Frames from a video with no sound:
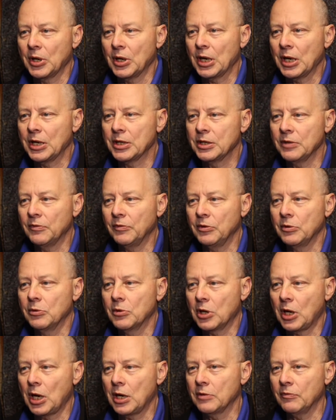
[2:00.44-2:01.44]
And if you're
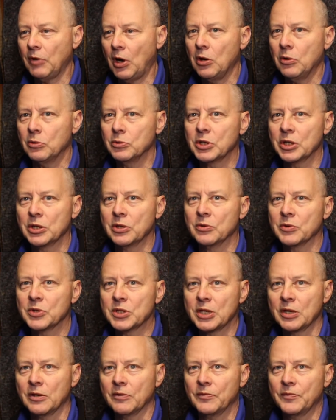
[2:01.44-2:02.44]
kind of holding
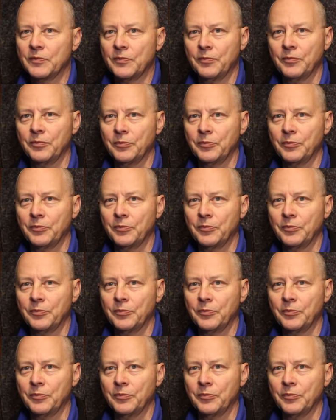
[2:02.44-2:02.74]
yourself